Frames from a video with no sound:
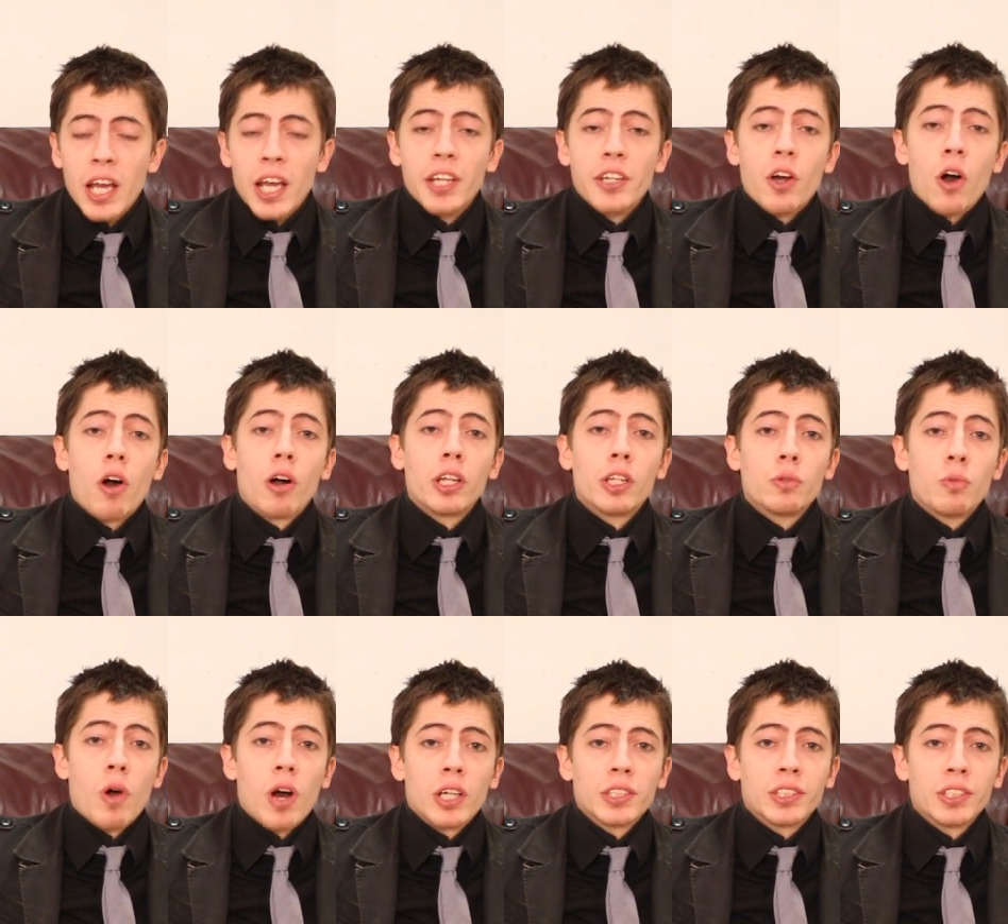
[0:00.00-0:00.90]
and all he
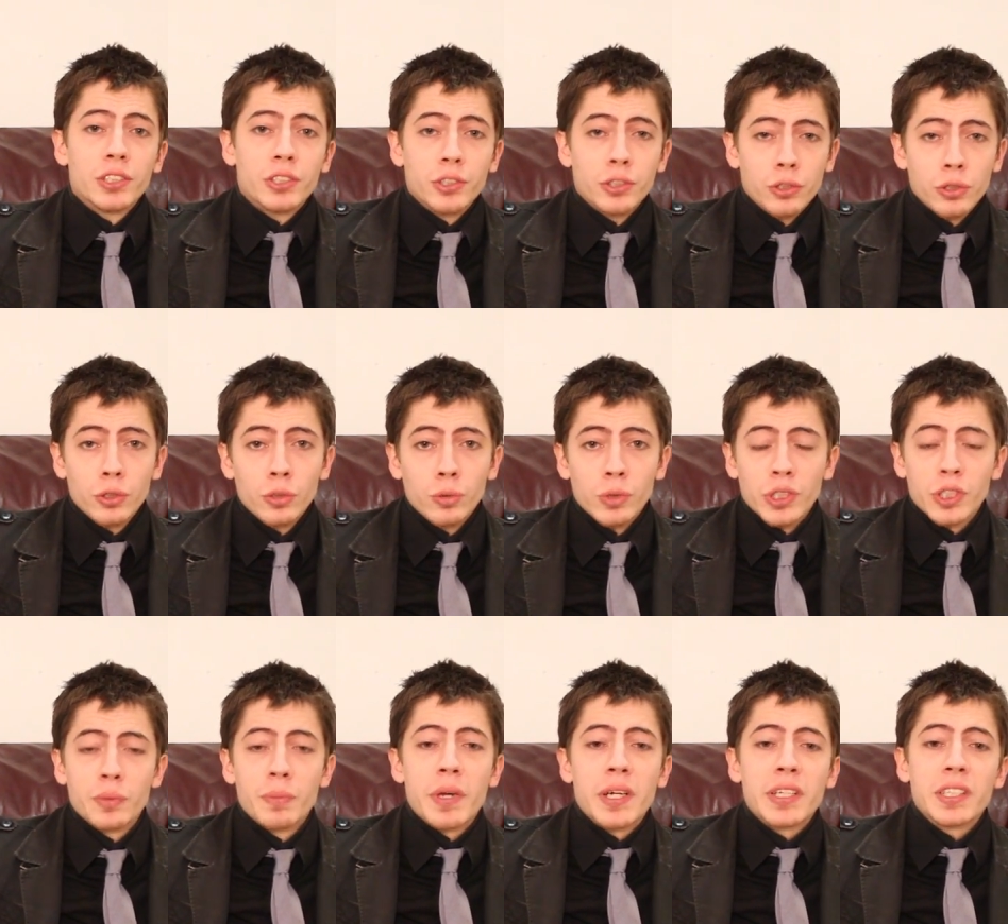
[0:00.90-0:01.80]
wants to do
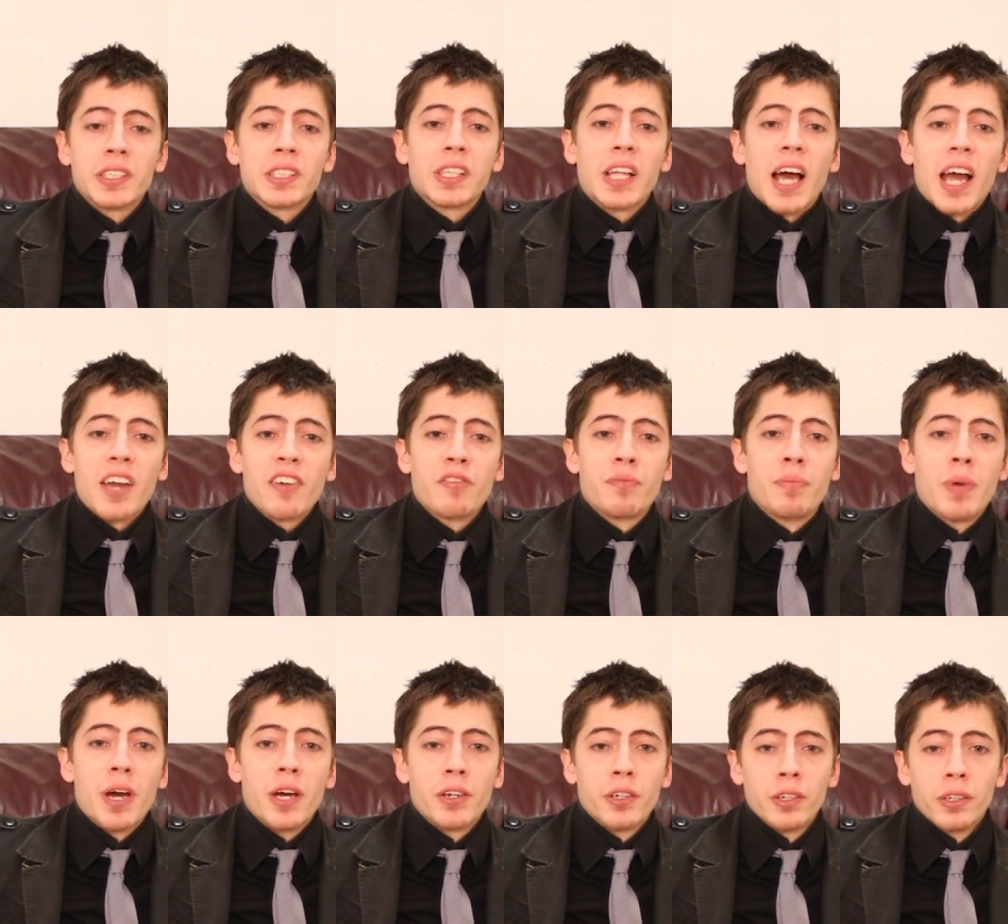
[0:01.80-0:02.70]
is make his life
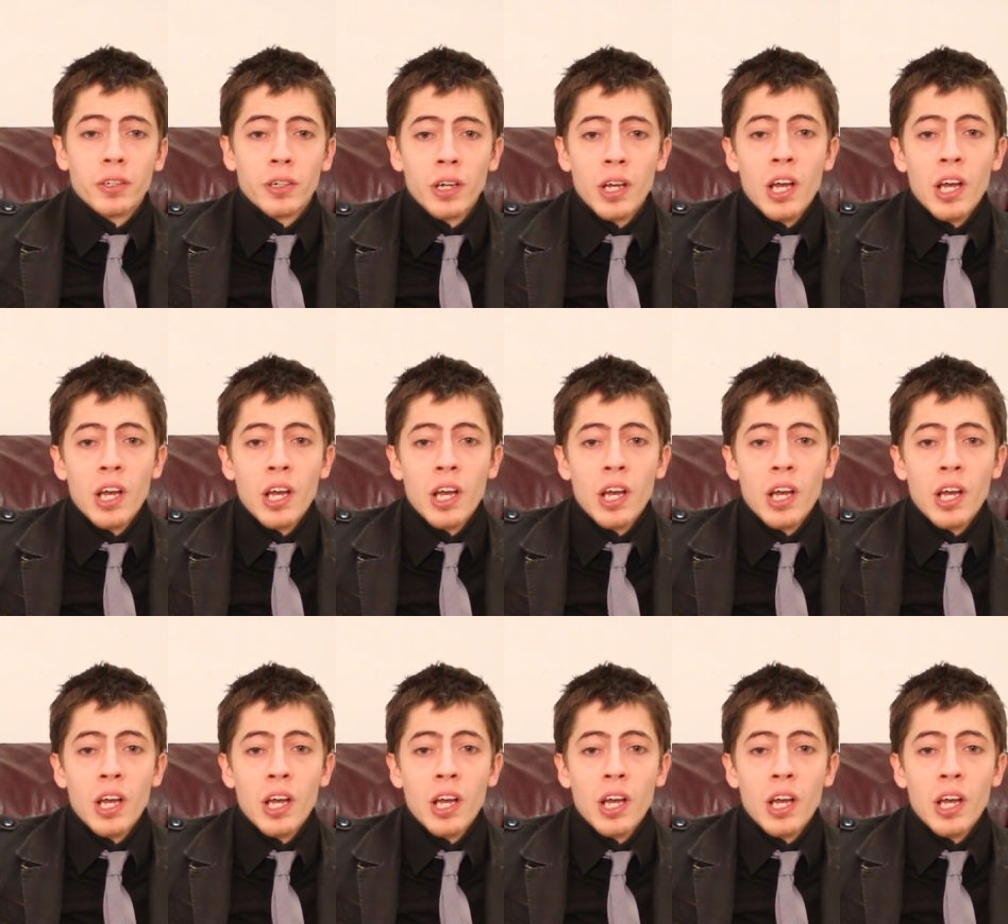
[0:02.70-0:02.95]
better.